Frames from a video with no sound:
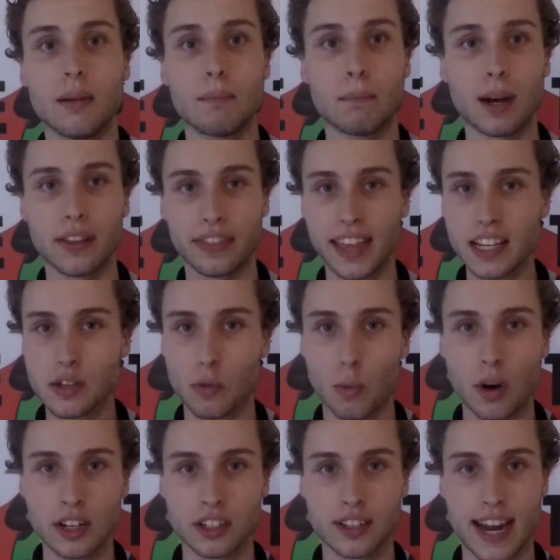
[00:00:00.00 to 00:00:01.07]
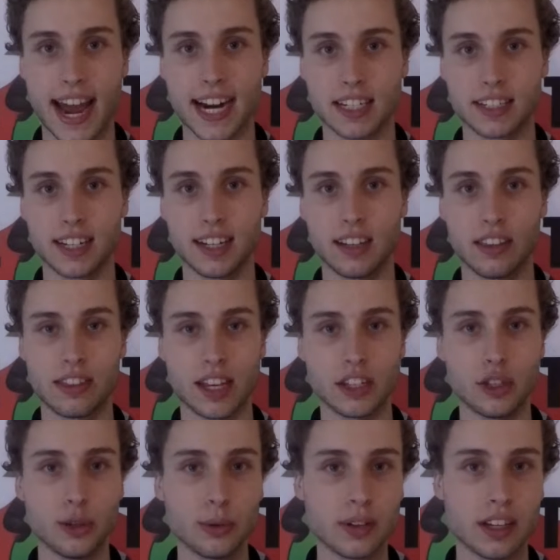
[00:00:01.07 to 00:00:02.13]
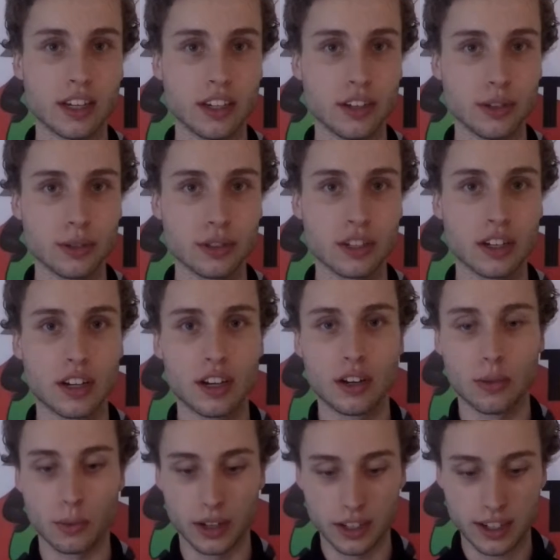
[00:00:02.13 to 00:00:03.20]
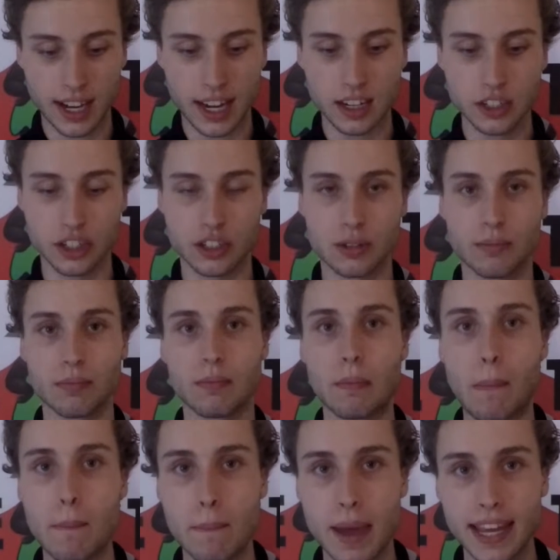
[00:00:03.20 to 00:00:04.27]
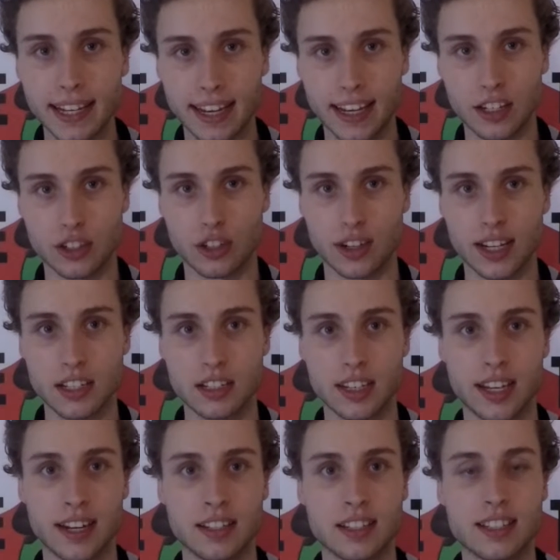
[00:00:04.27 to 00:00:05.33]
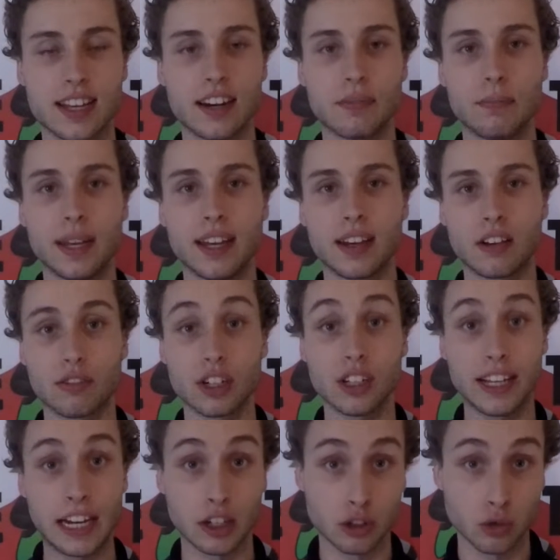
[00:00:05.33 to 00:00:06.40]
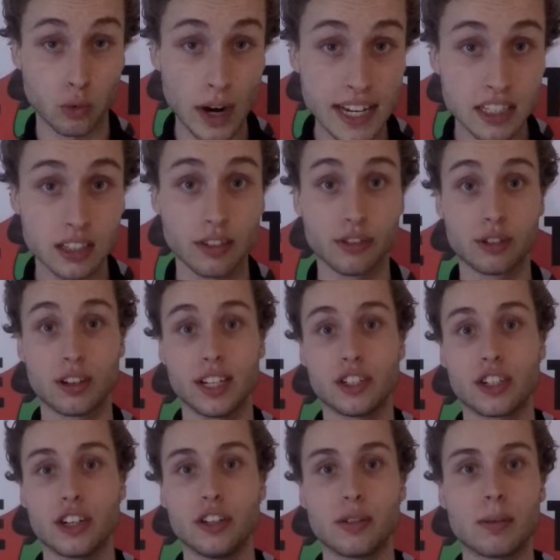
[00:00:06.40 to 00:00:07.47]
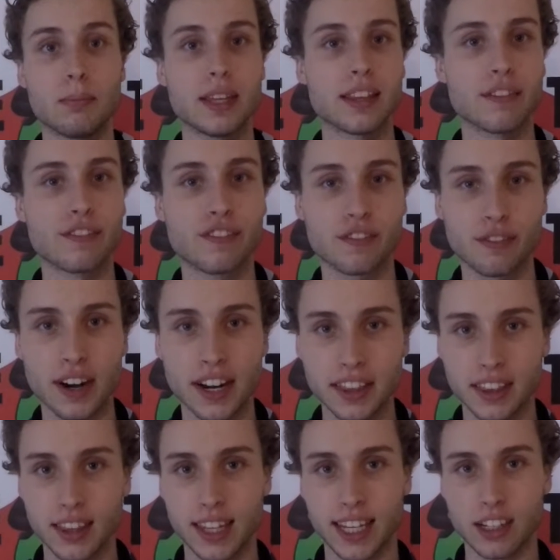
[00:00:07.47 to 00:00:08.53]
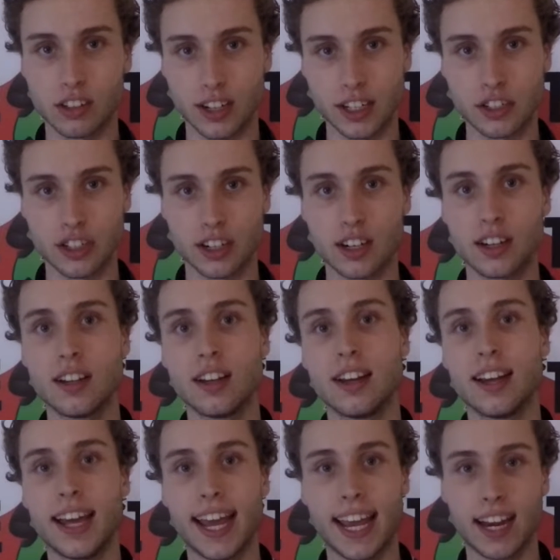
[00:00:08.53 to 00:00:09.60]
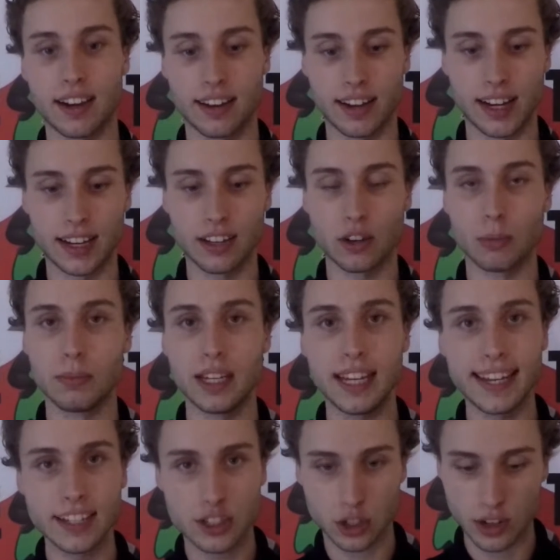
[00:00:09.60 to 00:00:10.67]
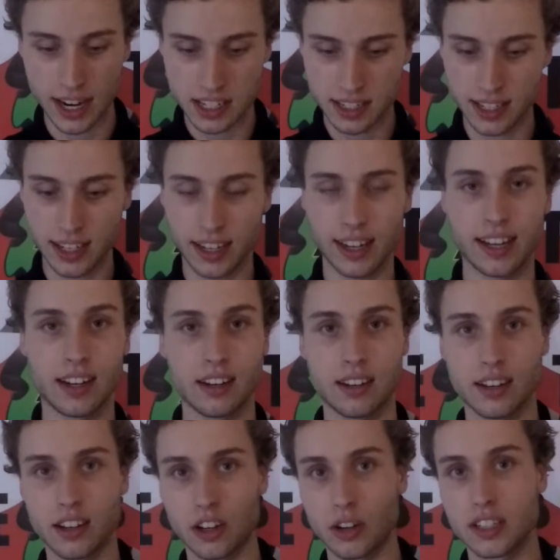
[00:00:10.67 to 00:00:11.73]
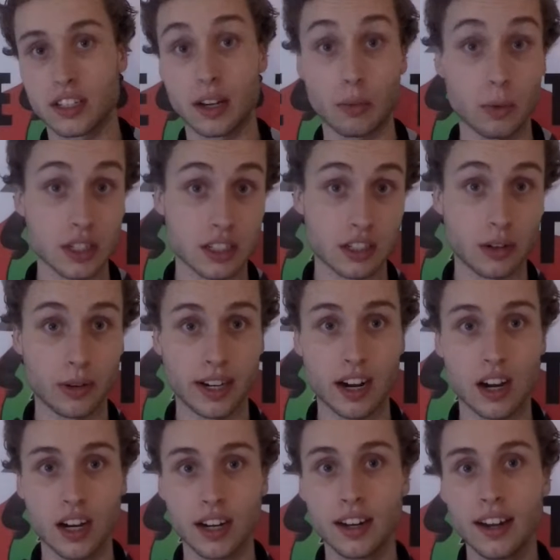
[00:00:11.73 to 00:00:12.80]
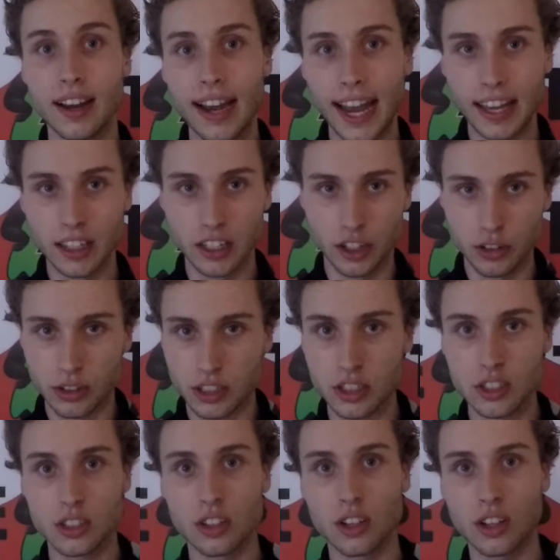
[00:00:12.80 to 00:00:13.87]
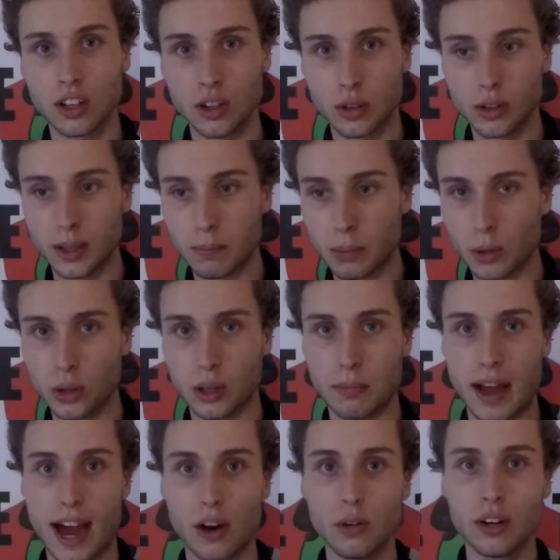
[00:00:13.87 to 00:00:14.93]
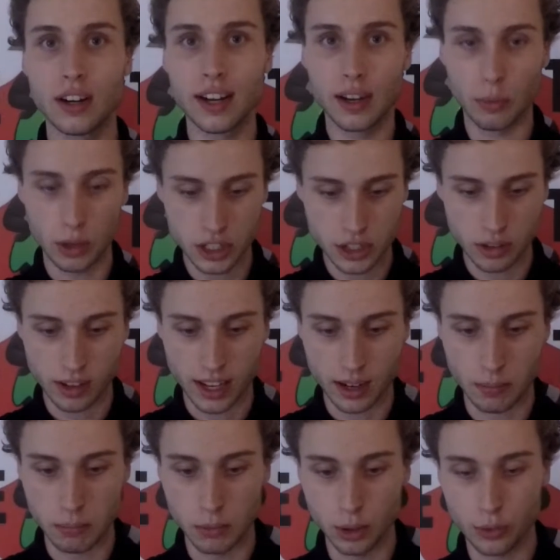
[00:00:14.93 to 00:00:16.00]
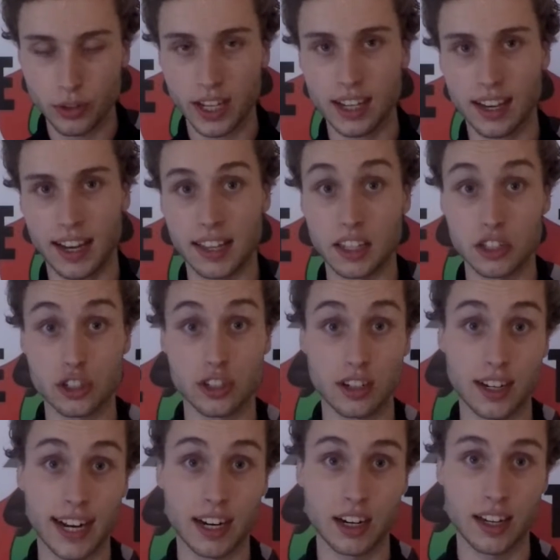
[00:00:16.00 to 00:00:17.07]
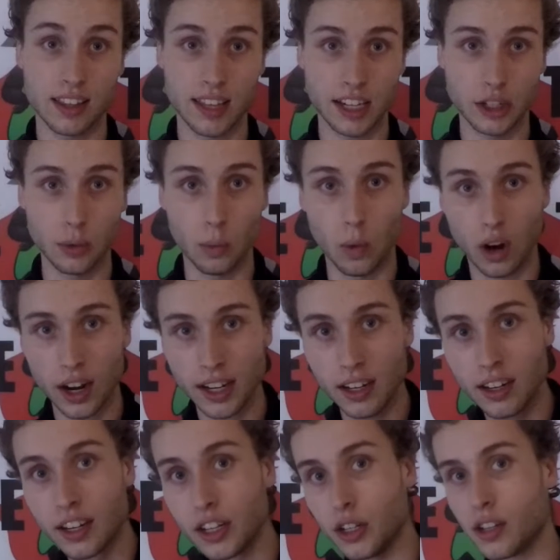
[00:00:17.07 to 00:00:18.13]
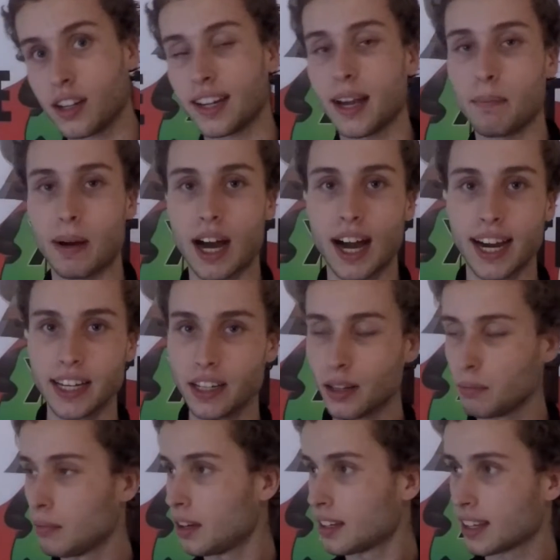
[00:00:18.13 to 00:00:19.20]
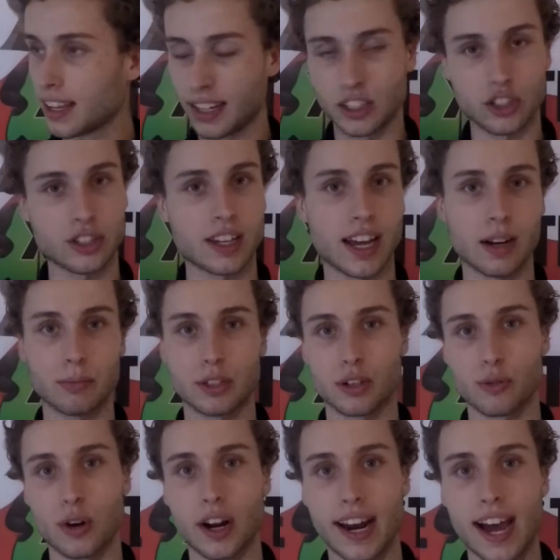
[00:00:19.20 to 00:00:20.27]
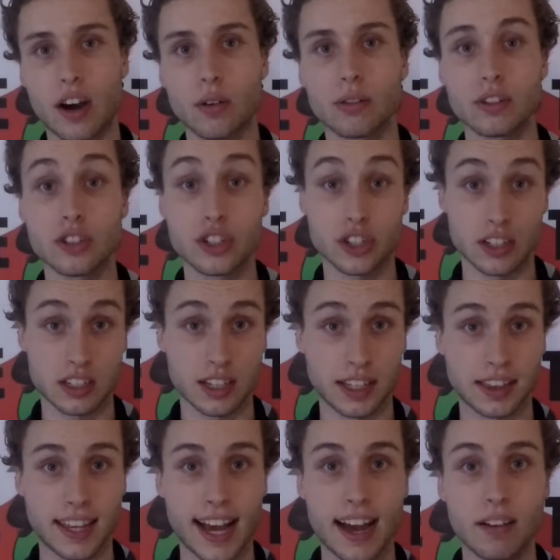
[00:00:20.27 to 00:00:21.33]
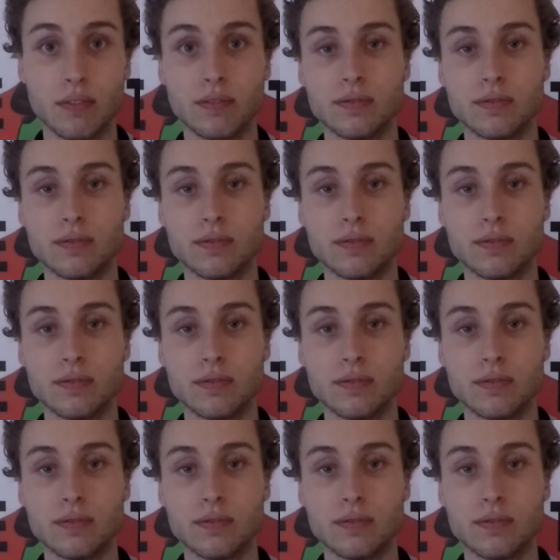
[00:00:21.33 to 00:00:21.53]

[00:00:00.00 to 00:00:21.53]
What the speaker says: But that's one tactic that you can use where you kind of just make interest. And instead of being a really aggressive creature, you can be the friendly creature. And he'll be interested, and he's like, what's going on? And then you just slowly pull him out. Once you get him moving in the certain area you want, you can get behind him and just get him to run out, just like that.